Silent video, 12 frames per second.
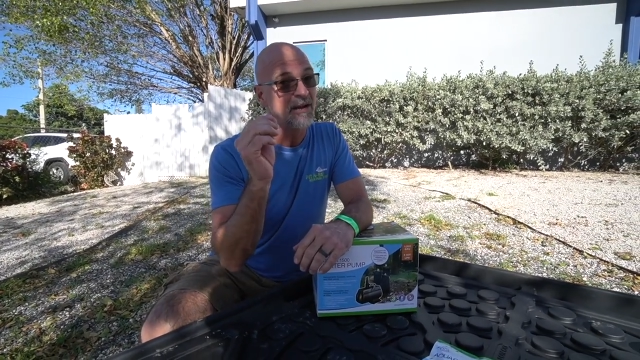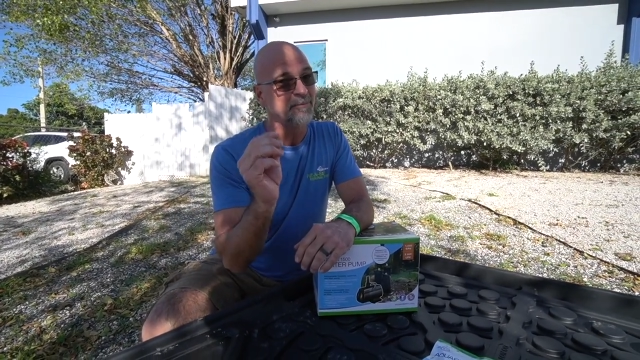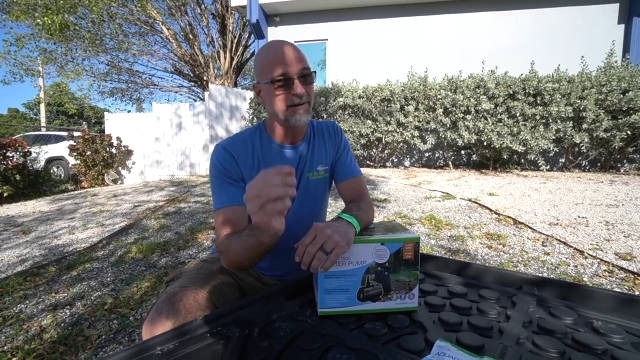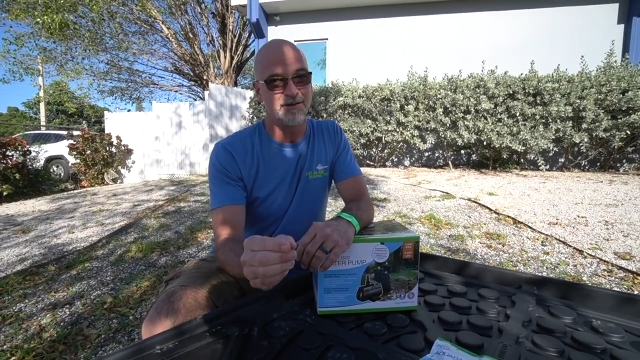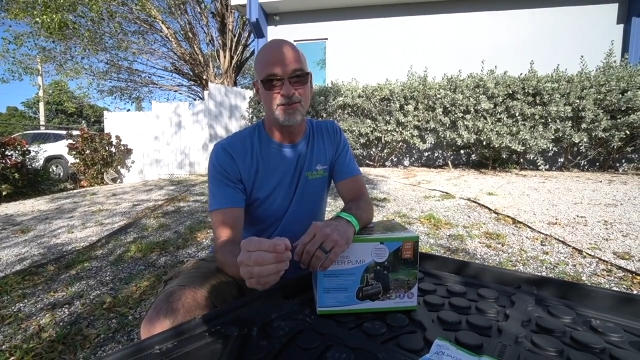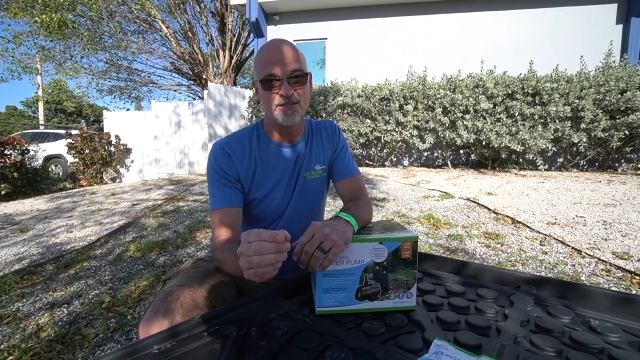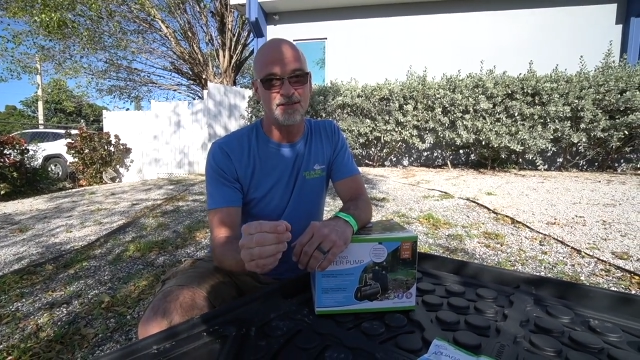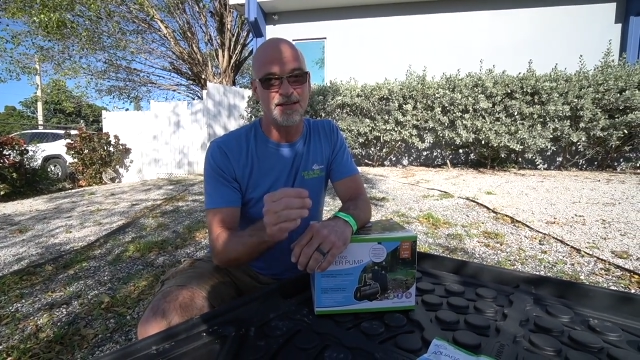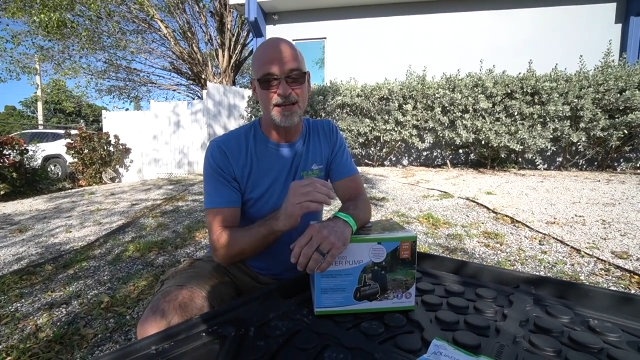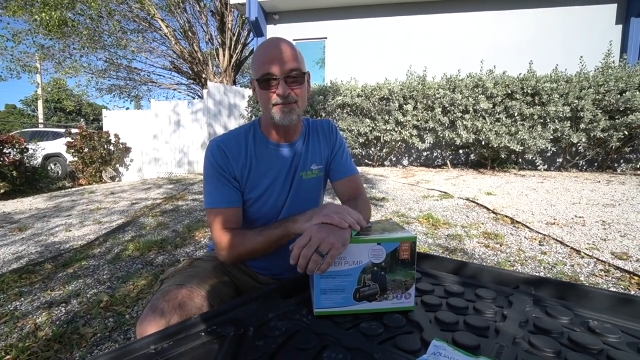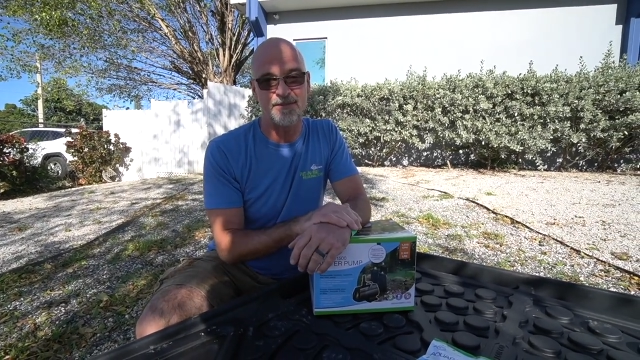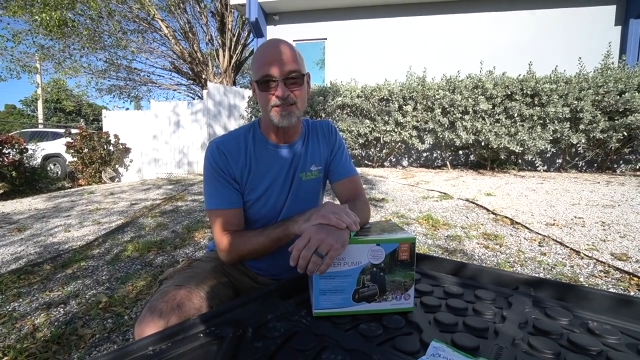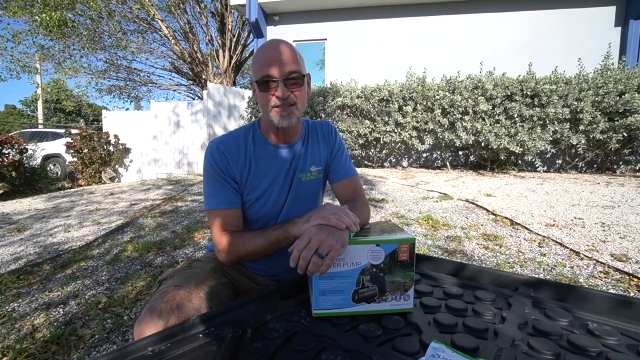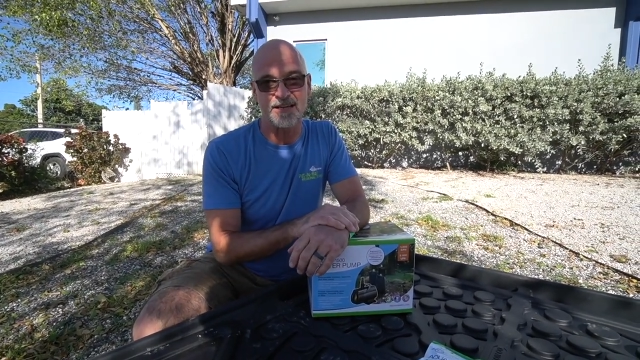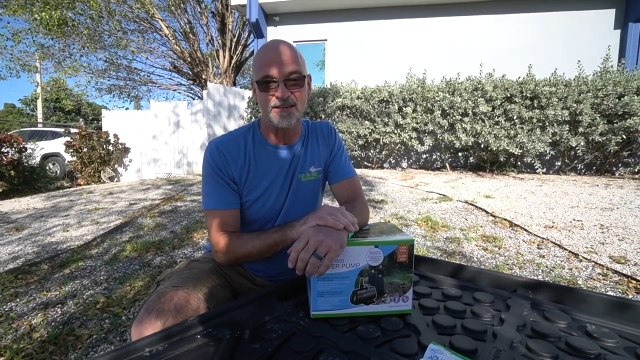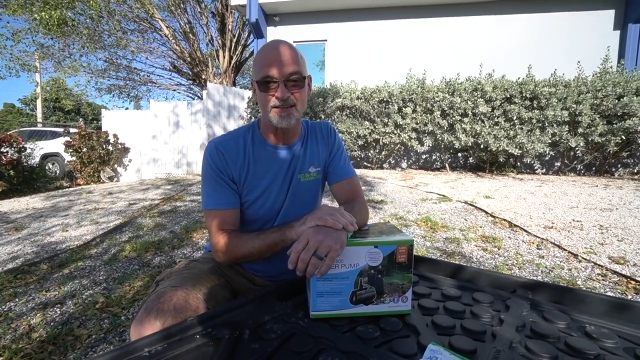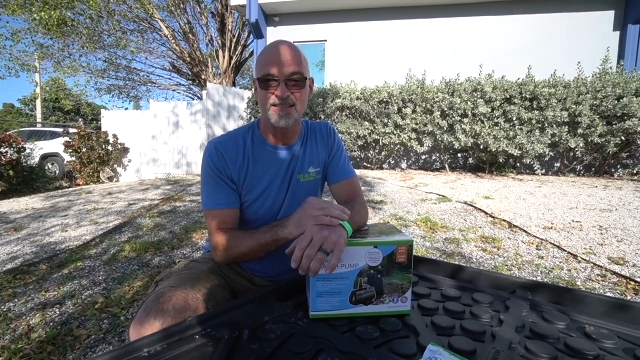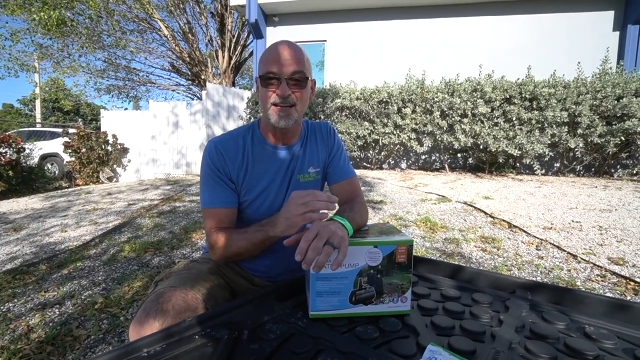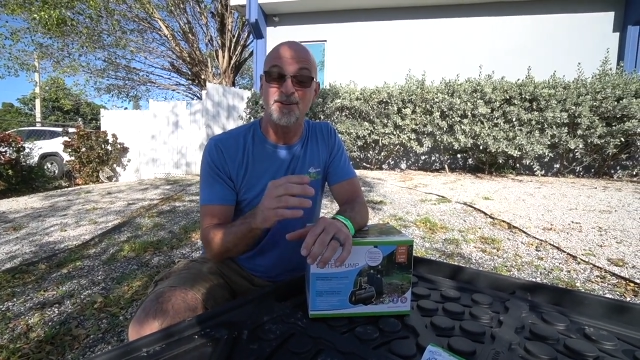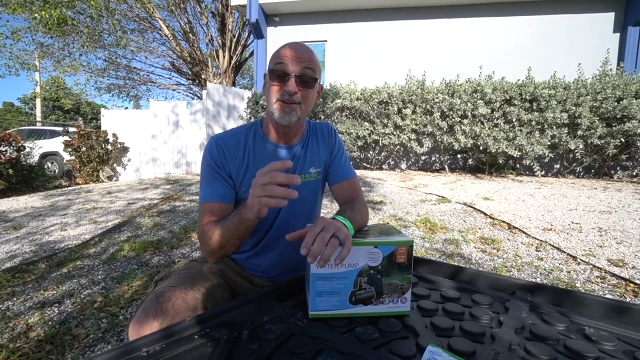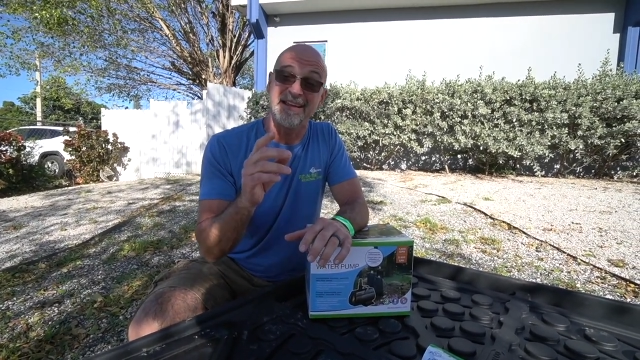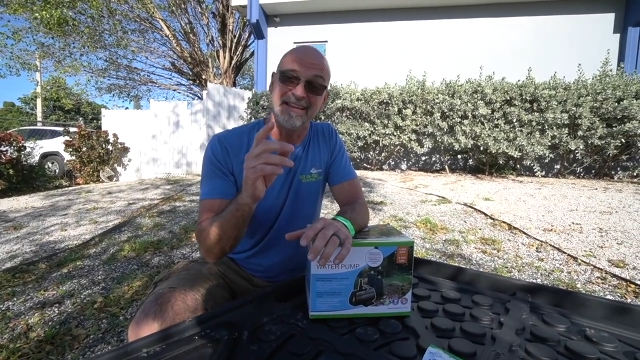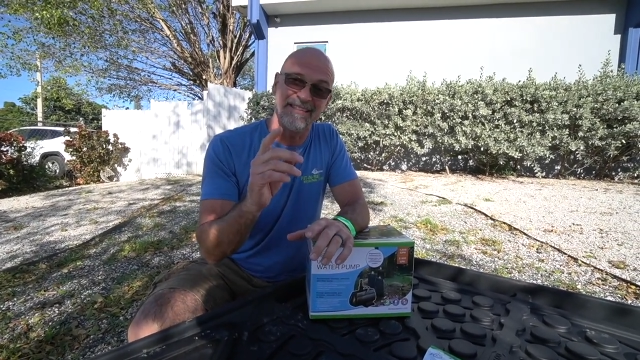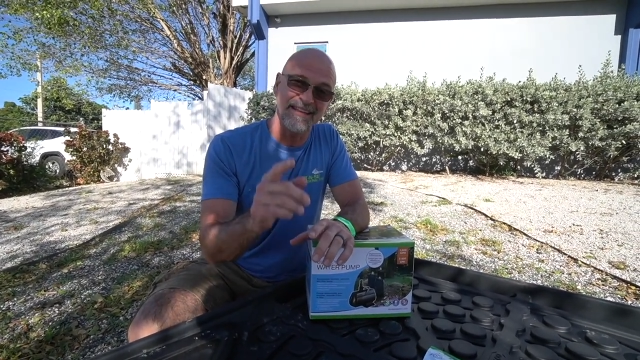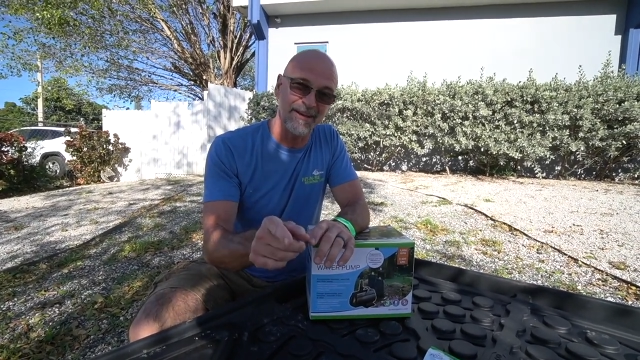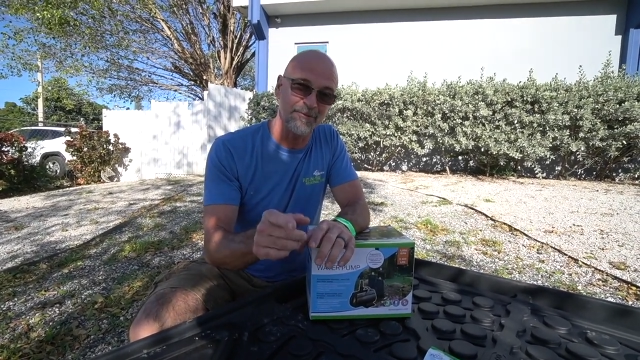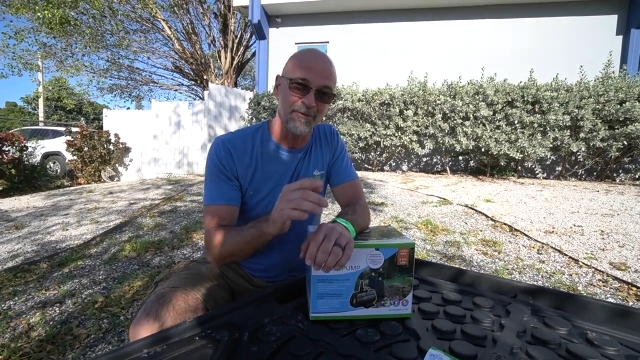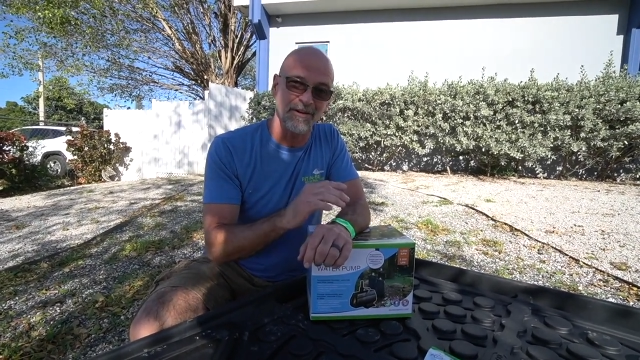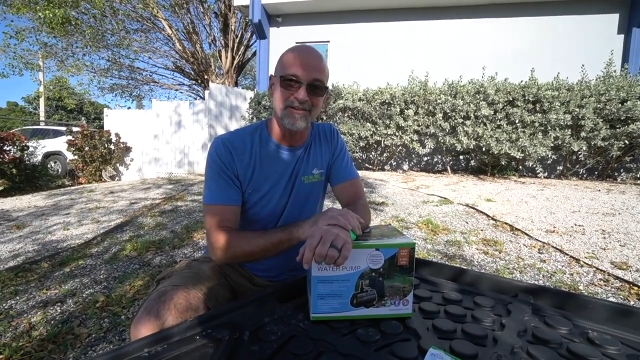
but you still have the sight and sound. And then we're